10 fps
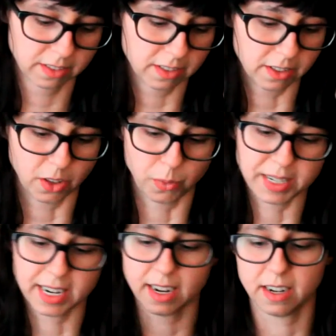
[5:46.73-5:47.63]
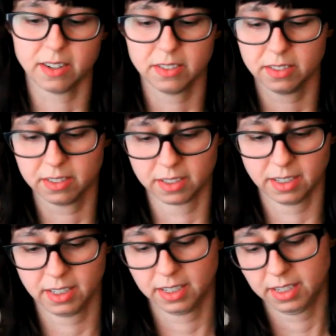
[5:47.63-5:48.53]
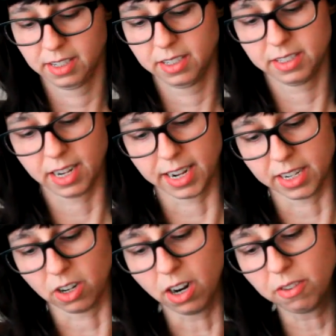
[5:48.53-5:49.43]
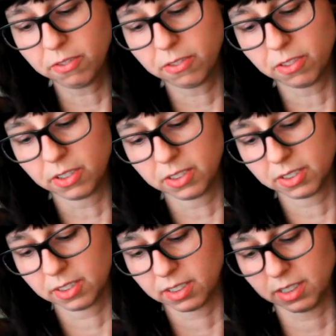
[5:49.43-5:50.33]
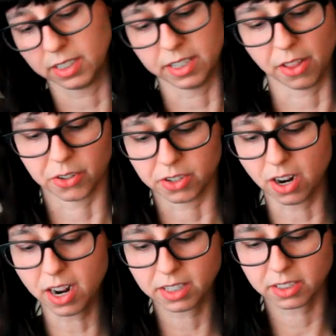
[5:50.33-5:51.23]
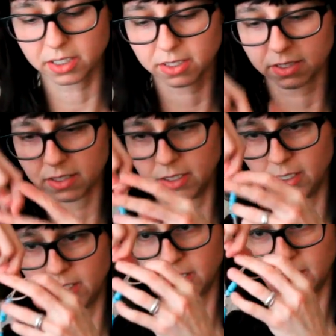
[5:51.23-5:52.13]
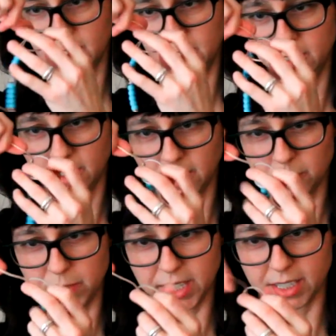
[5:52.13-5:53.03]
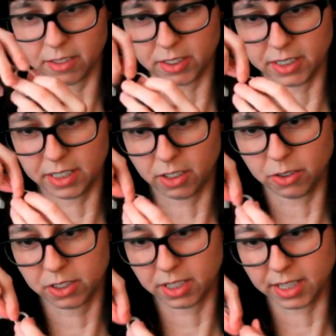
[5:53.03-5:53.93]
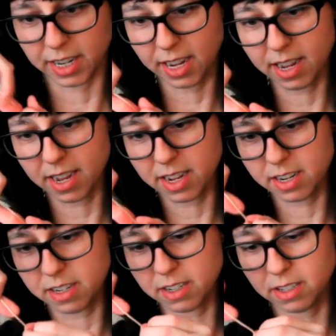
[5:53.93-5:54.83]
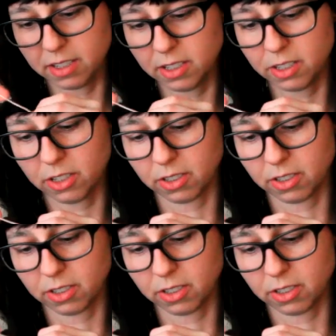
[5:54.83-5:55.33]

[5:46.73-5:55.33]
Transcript: All the way down, tie it off, another knot, make it really close to the end.